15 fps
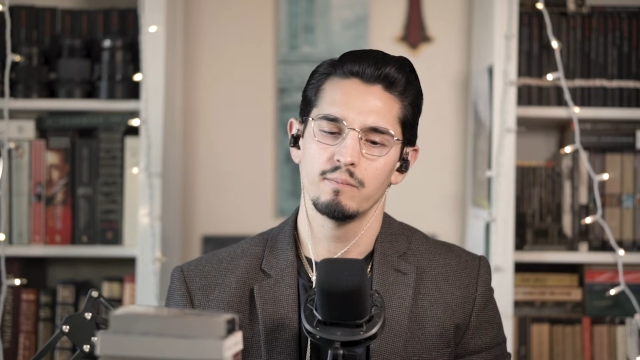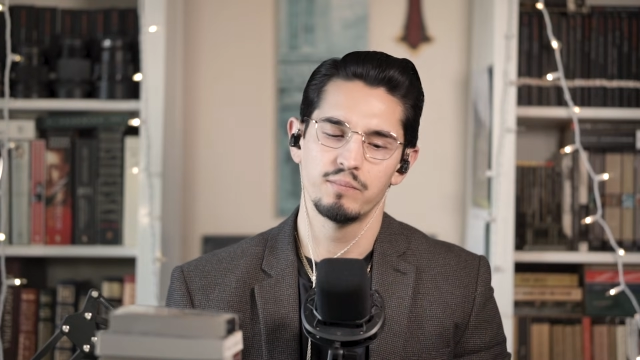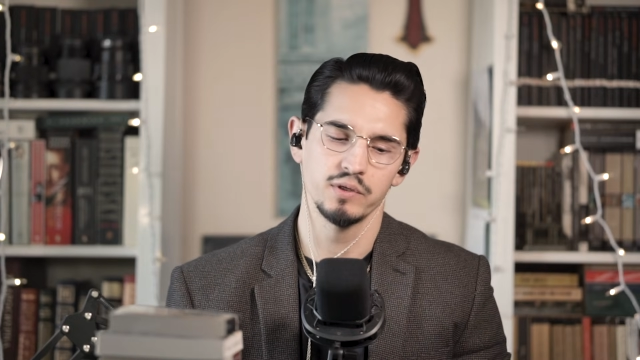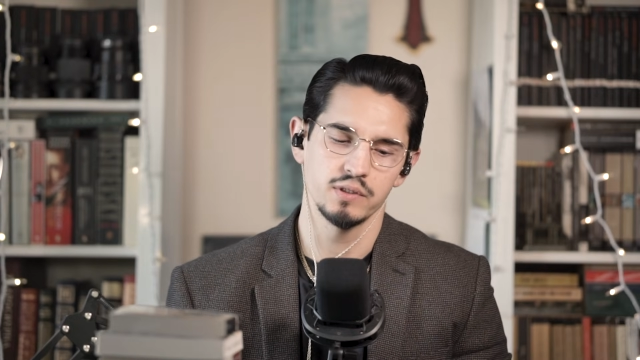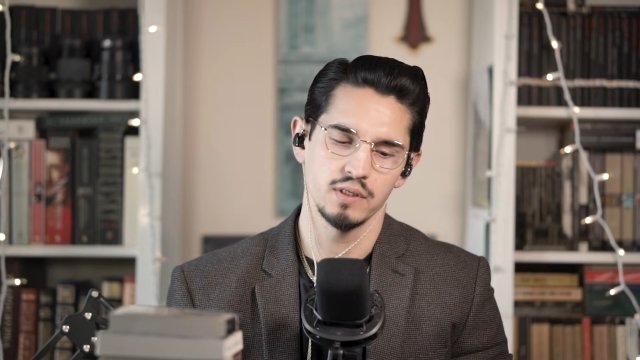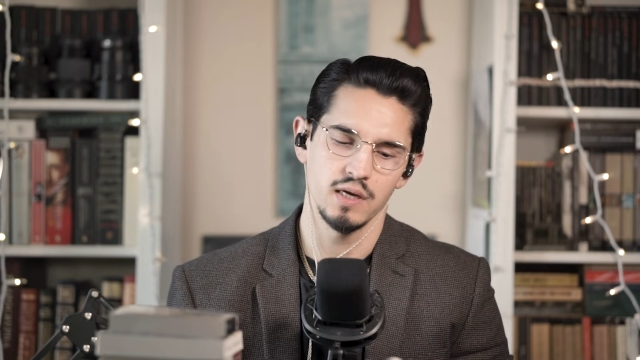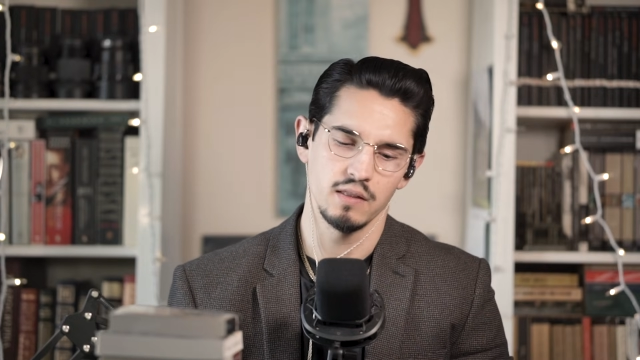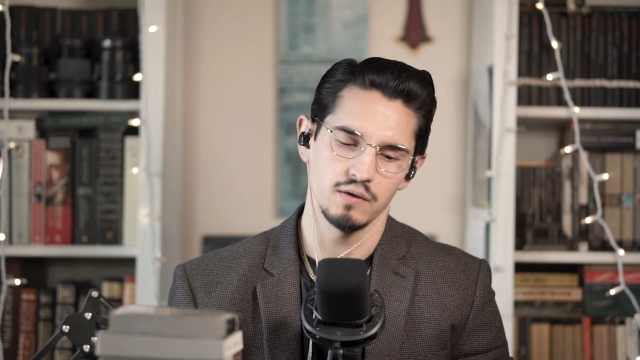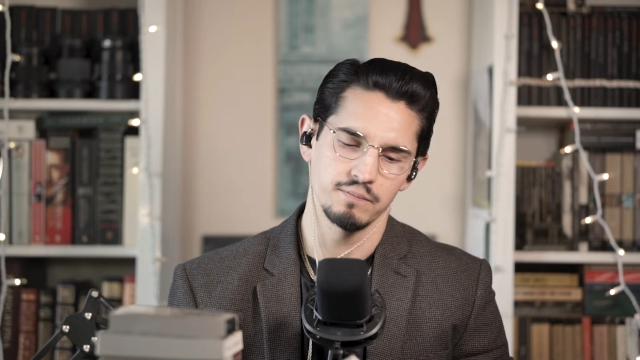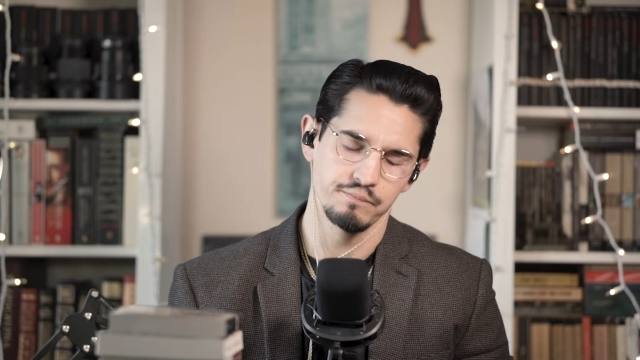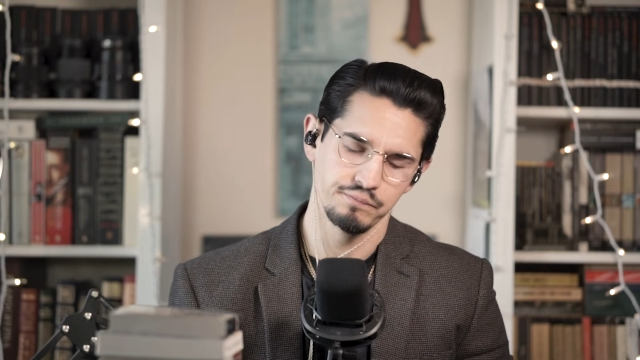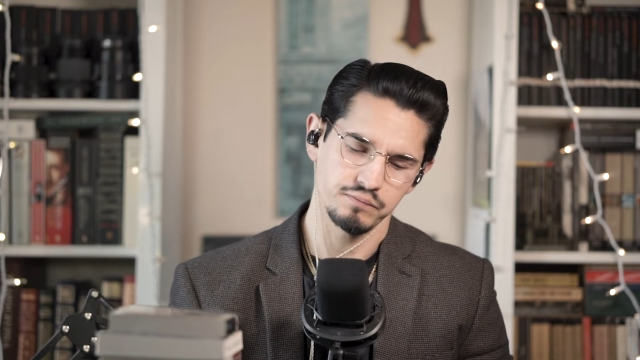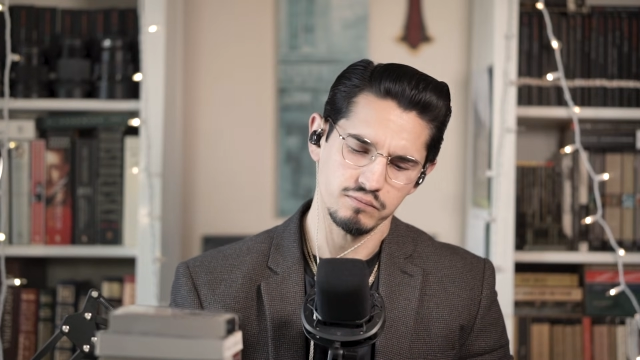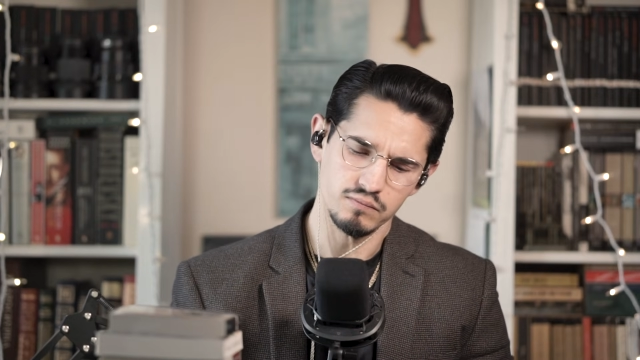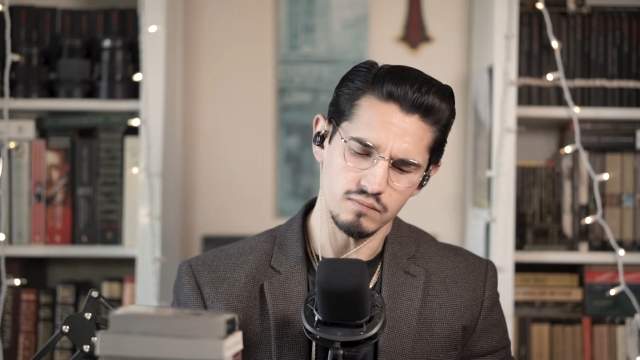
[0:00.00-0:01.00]
put together.
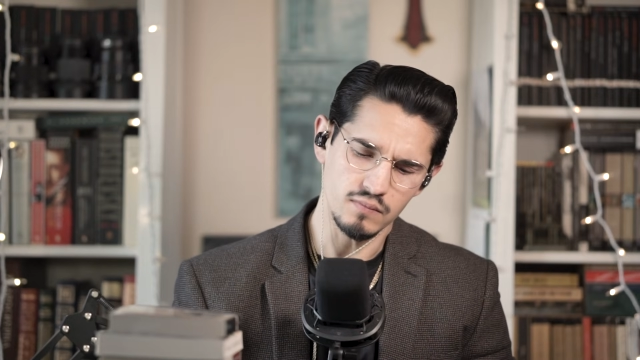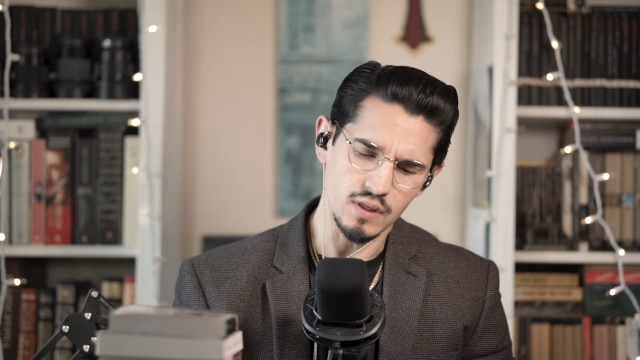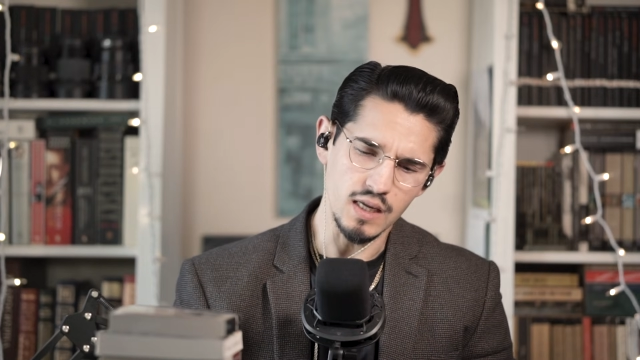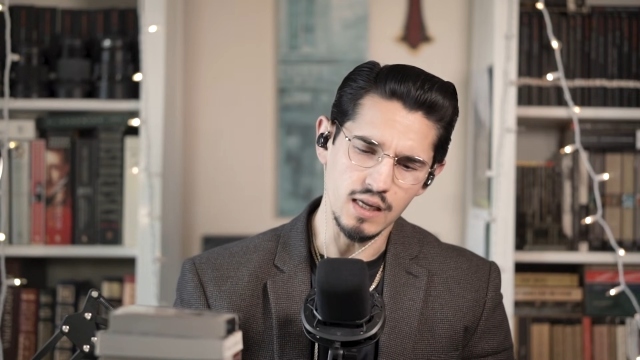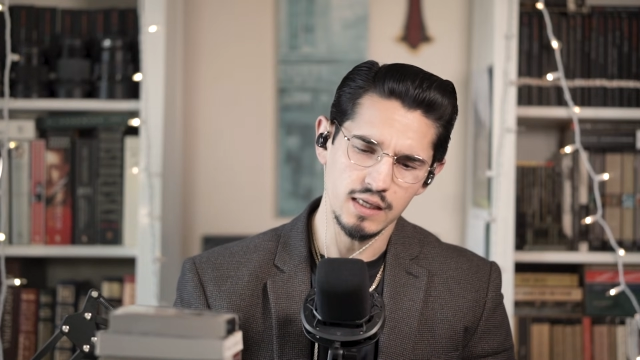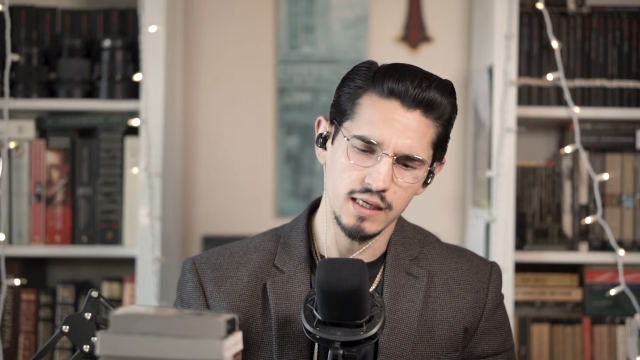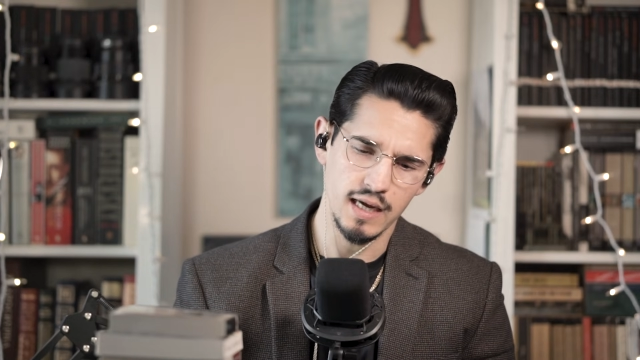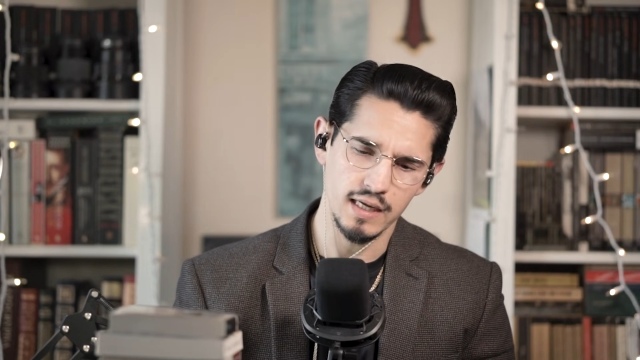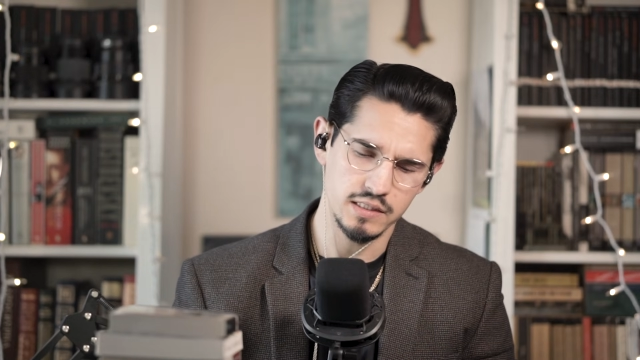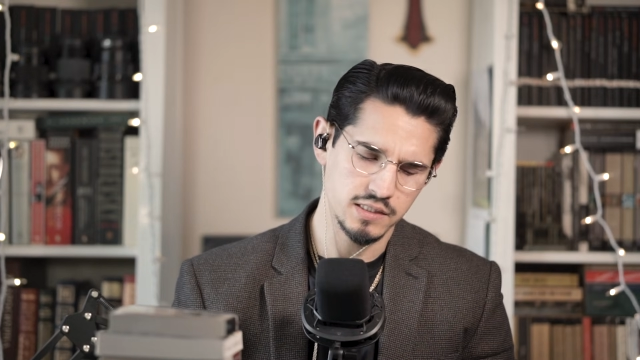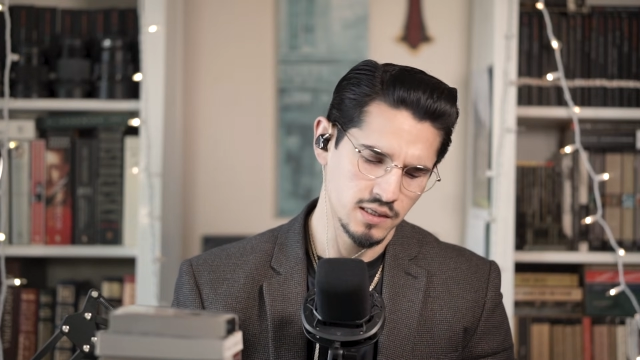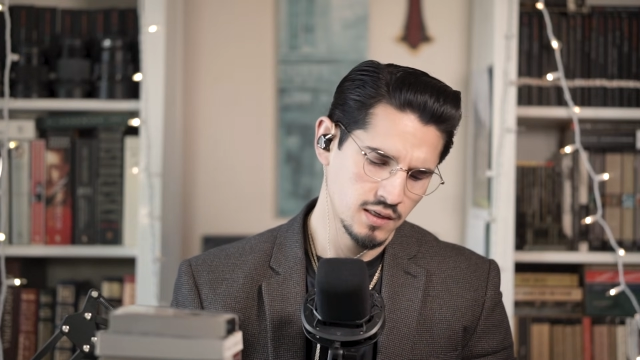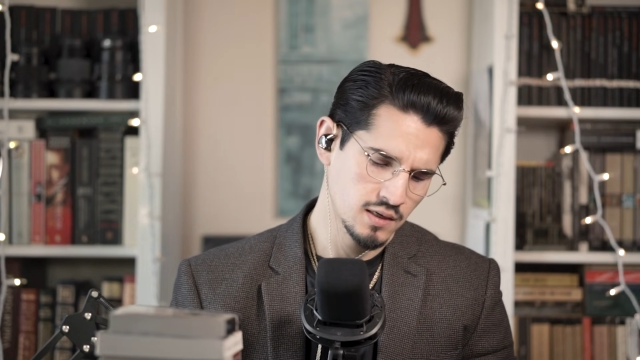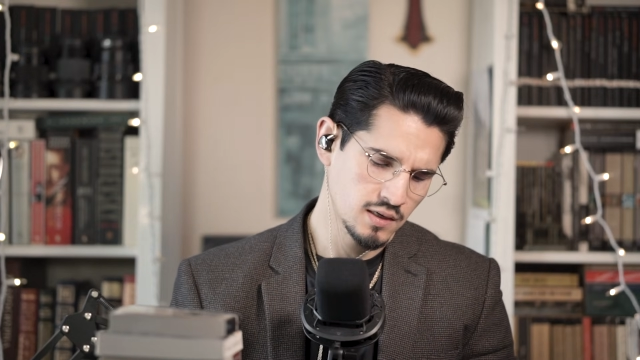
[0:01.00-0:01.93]
Yet,